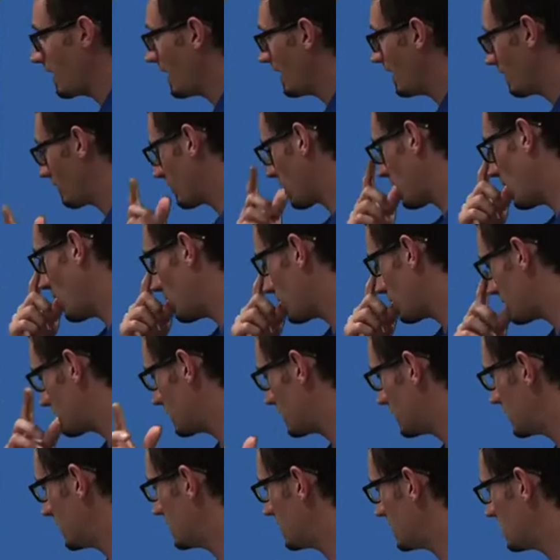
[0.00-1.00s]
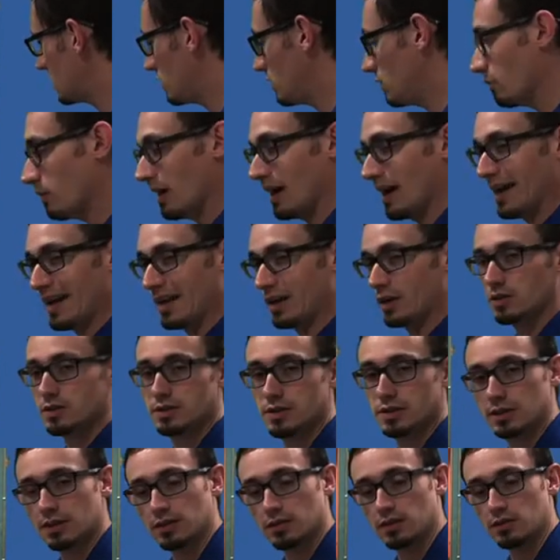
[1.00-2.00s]
have caused this issue by air
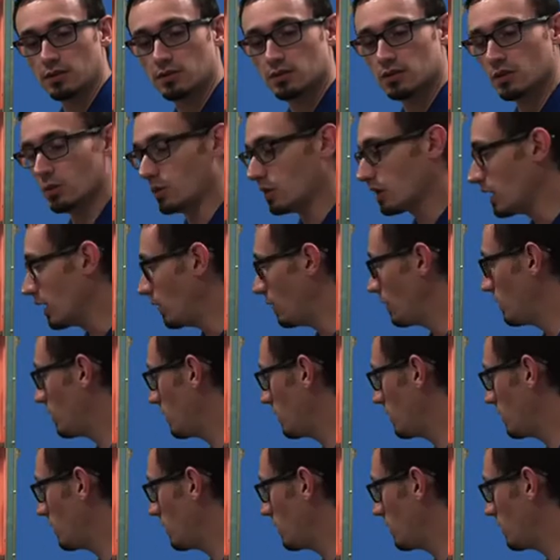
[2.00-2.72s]
sealing. So we go into the